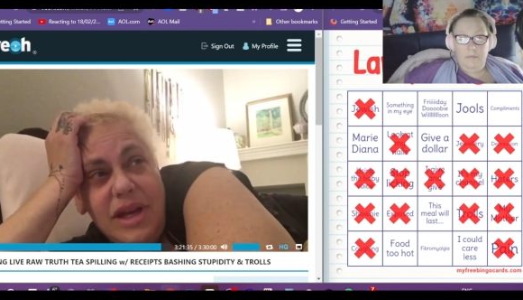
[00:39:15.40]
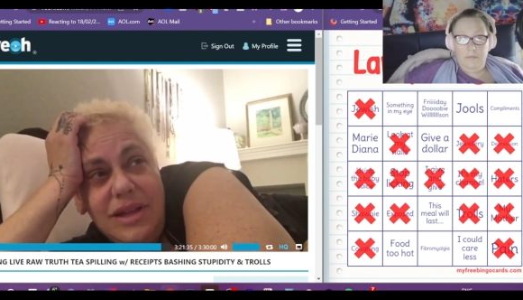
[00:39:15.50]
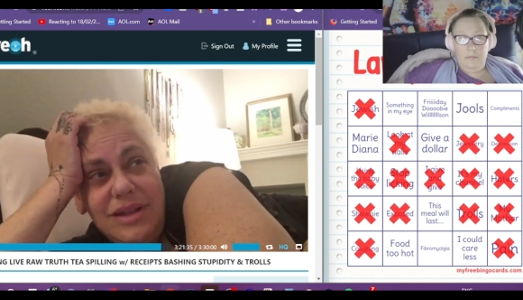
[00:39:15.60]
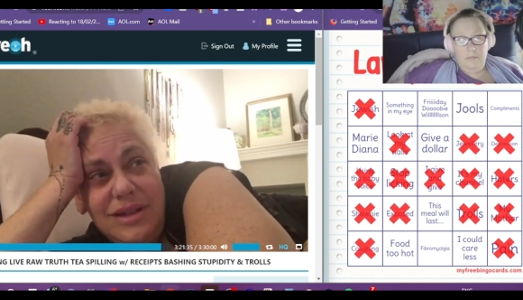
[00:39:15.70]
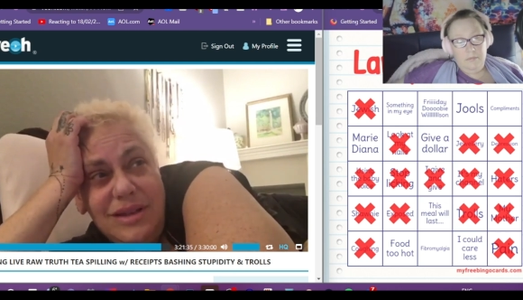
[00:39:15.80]

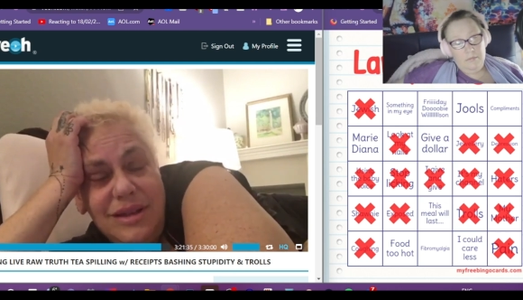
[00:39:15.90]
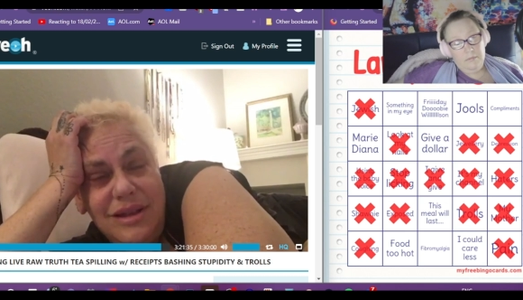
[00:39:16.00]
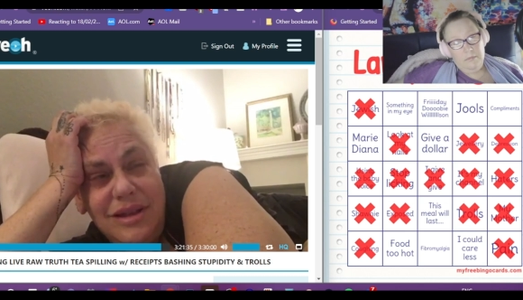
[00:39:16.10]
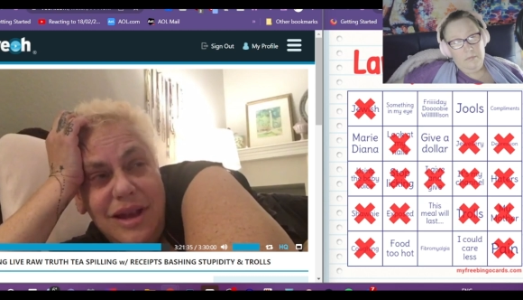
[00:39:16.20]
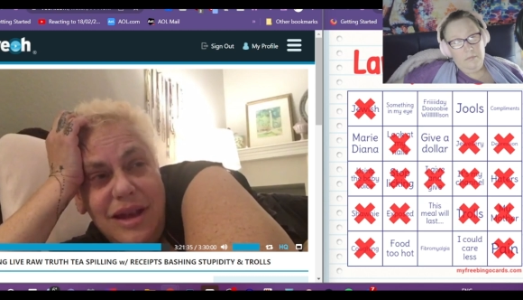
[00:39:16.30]
Speaker 1: Because
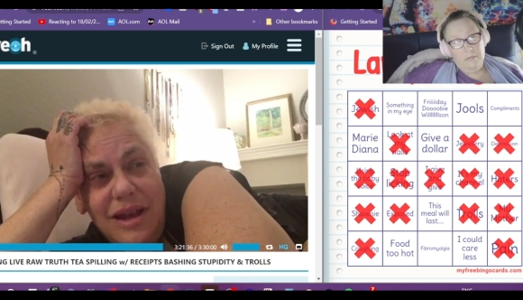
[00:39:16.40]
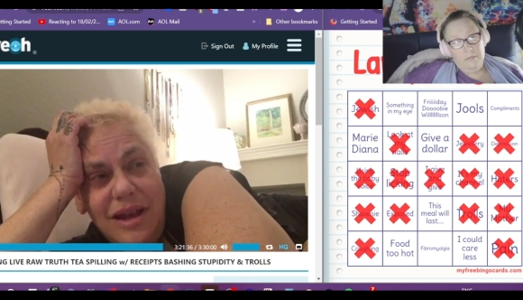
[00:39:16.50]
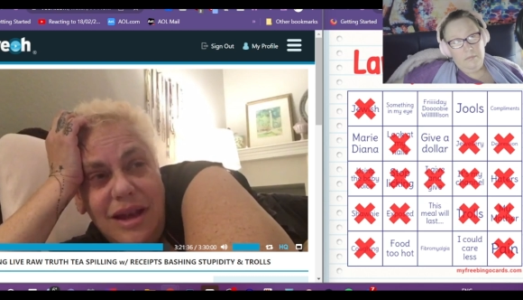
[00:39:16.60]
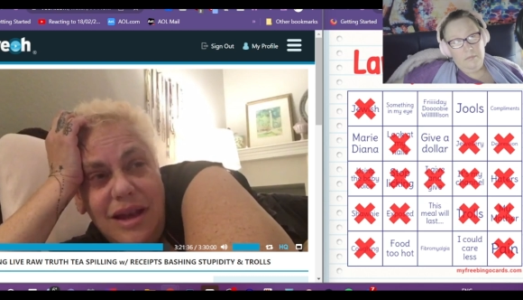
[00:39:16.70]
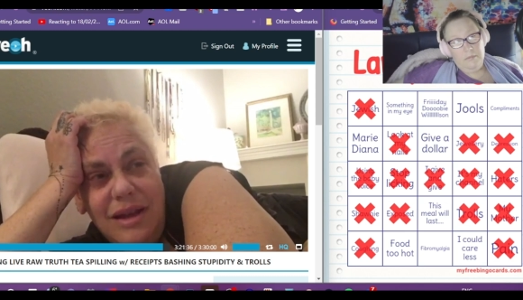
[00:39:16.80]
he,
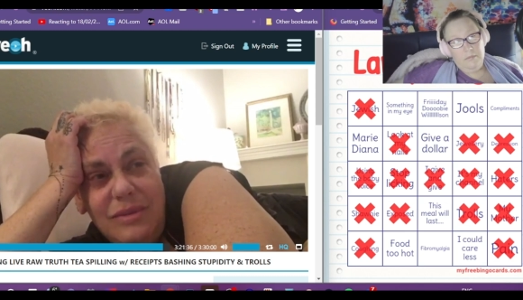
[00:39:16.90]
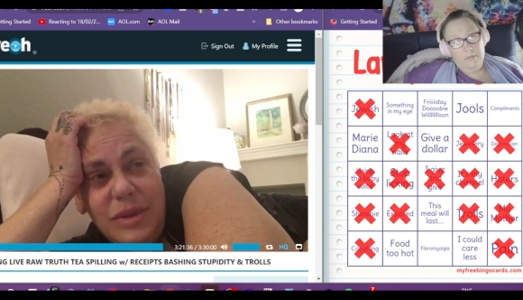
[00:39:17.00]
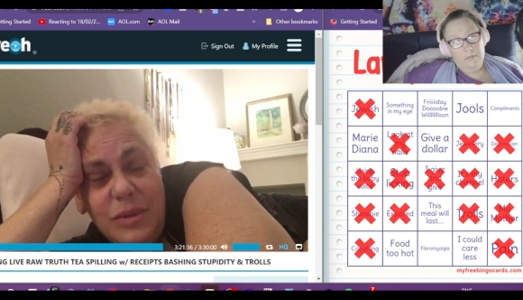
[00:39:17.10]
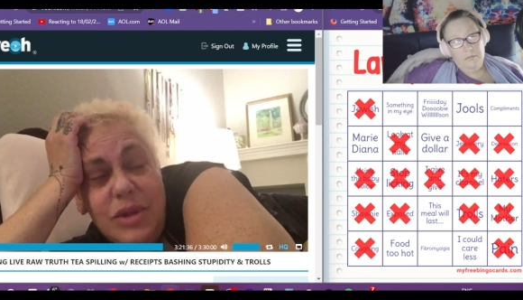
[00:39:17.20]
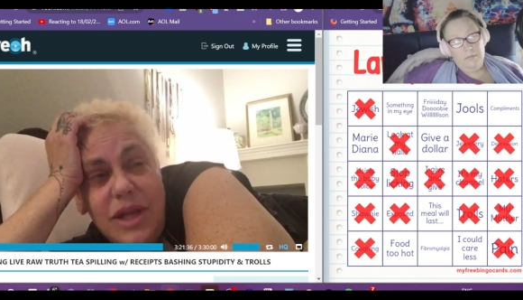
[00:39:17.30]

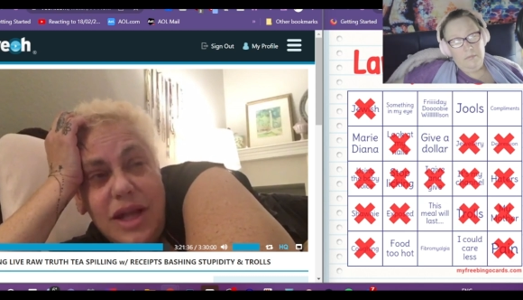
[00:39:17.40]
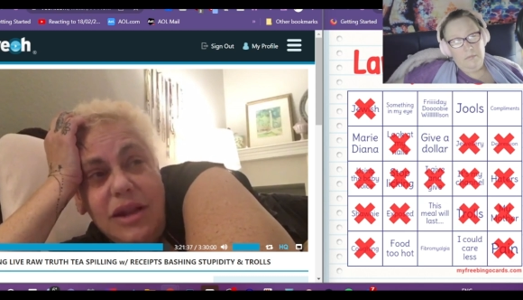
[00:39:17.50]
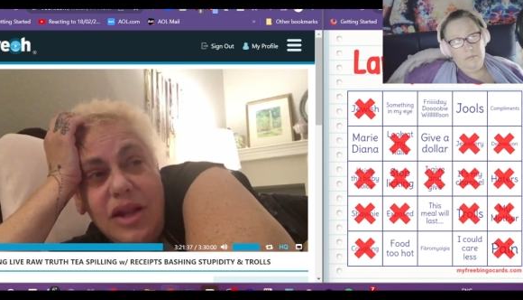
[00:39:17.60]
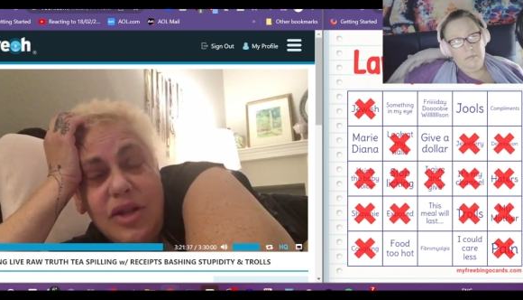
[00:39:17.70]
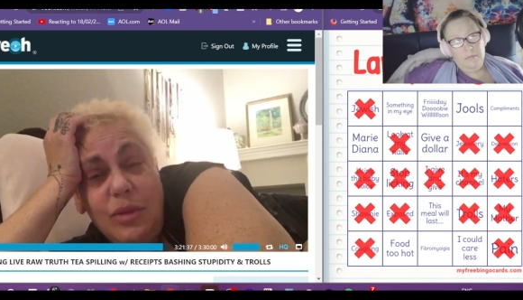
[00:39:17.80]
I'm supposed to
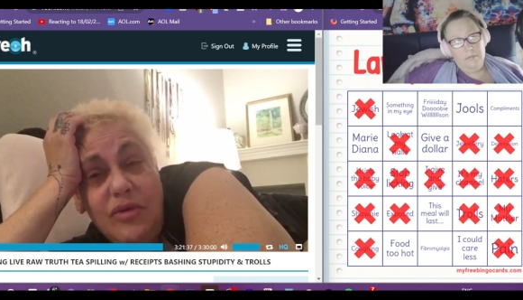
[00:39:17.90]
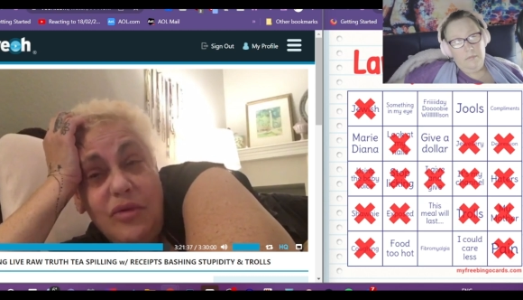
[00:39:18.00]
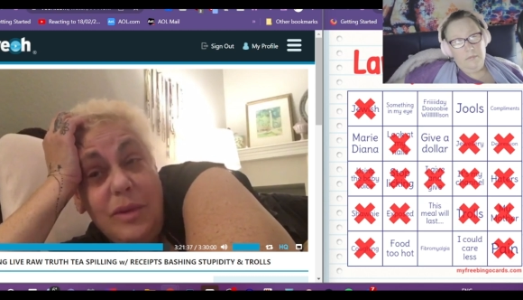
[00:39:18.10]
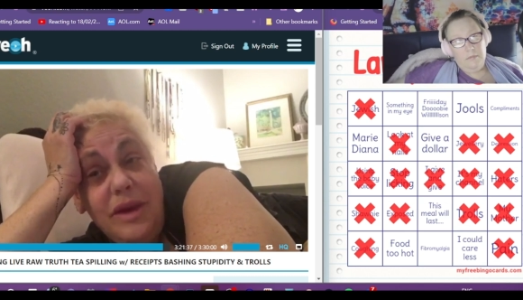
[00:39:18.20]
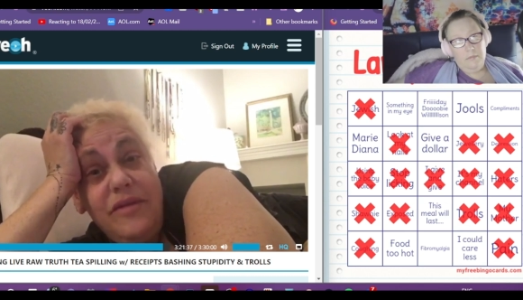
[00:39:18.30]
take a lunch
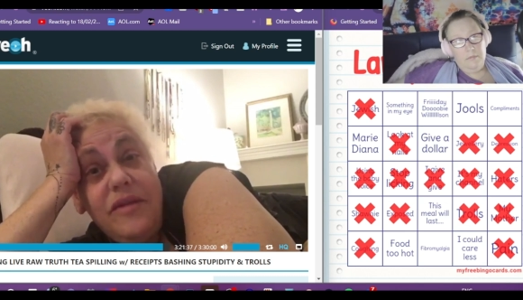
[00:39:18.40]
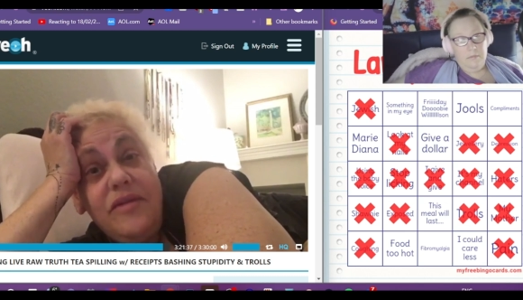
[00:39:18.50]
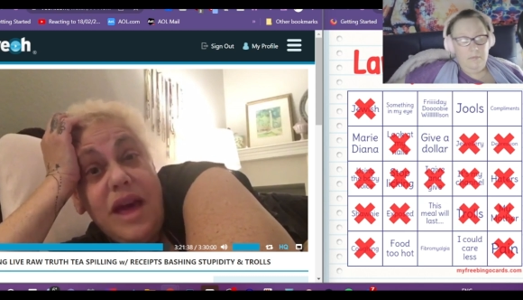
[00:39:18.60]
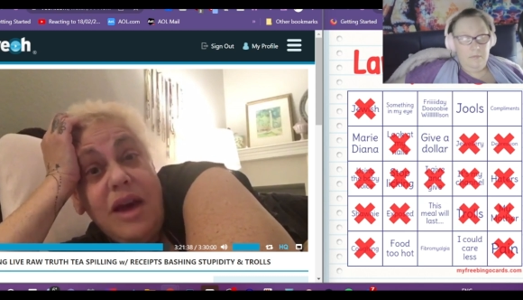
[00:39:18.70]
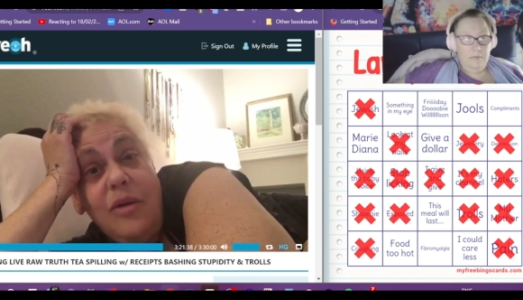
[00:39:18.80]
before my
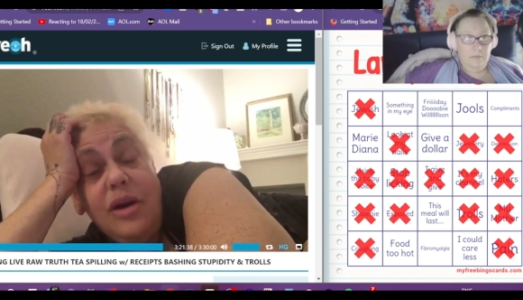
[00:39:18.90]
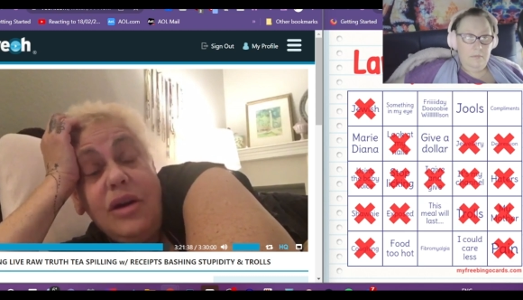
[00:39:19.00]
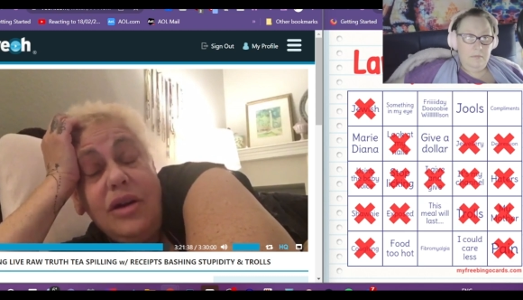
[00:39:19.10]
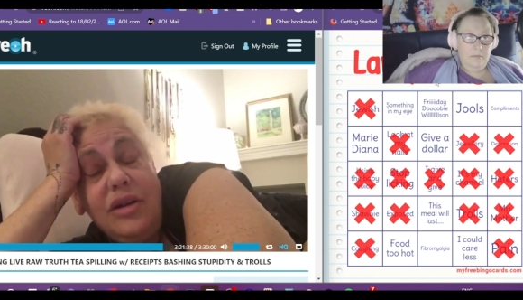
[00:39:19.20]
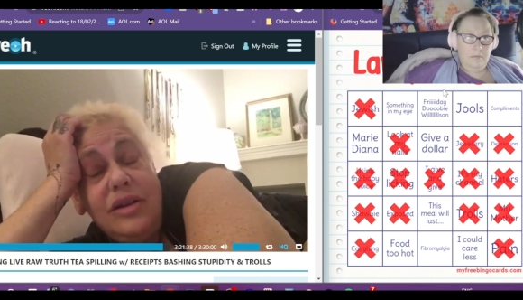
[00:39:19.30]
fifth
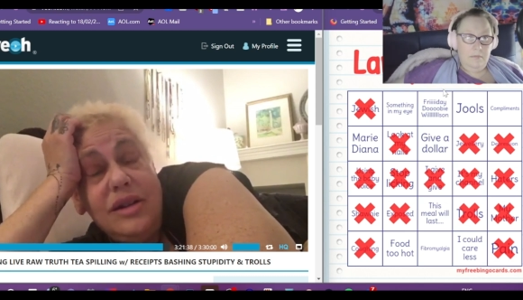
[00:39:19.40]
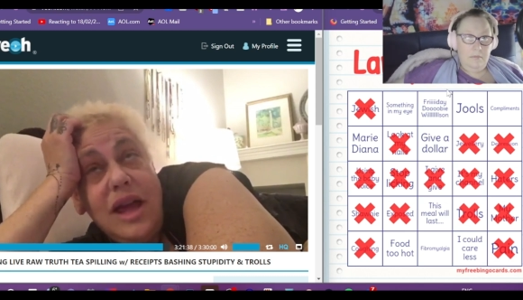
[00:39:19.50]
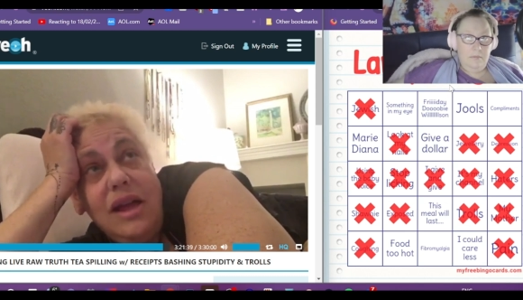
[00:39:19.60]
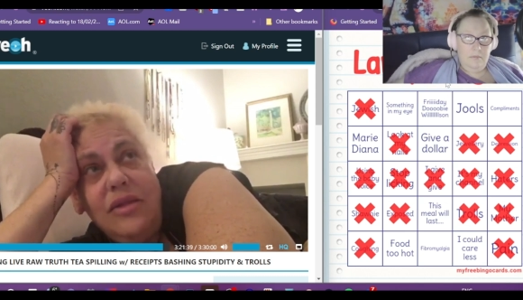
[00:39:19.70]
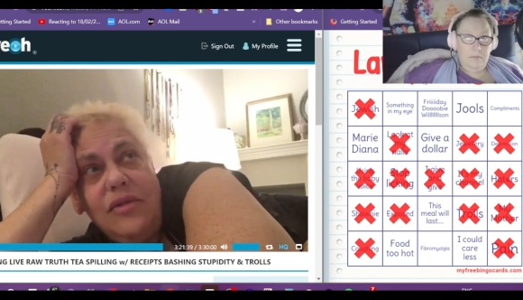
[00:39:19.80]
hour.
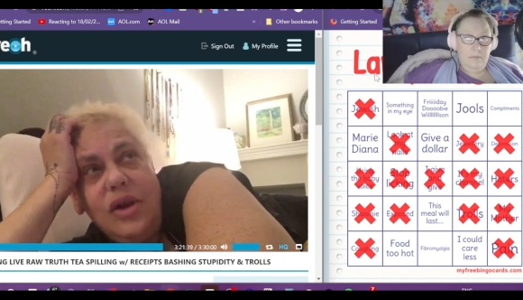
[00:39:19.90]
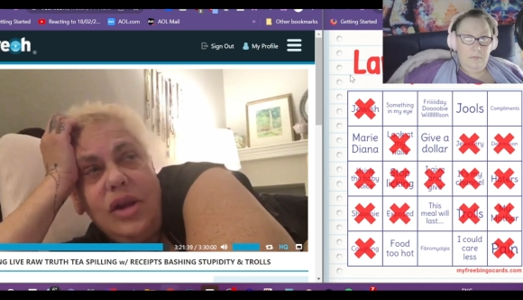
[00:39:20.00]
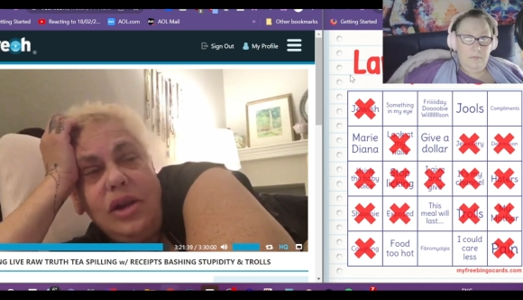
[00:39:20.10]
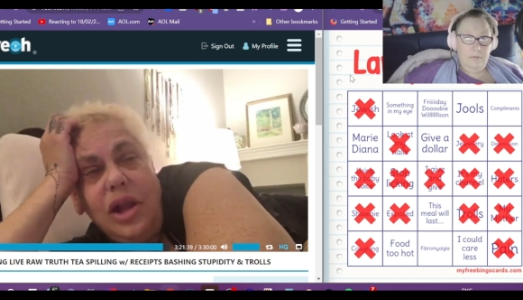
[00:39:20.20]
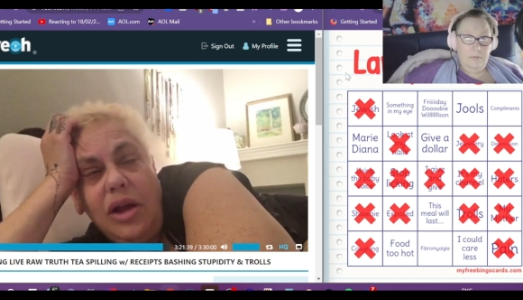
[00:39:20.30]
It's
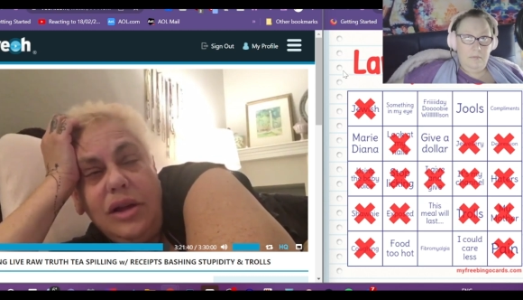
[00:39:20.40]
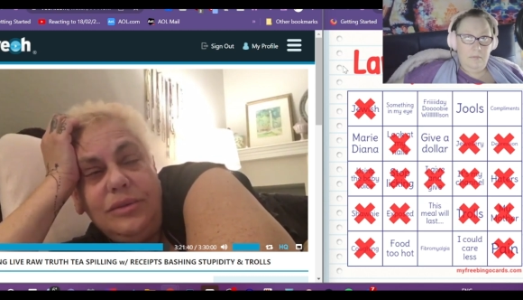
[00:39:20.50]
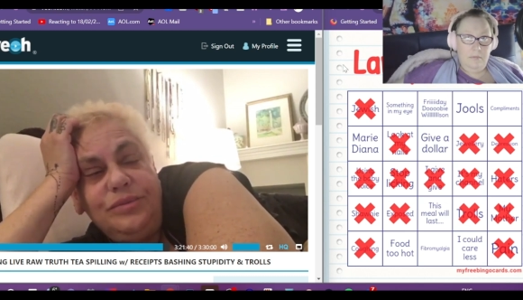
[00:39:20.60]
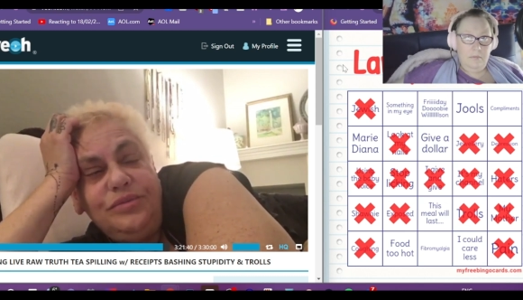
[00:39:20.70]
California law.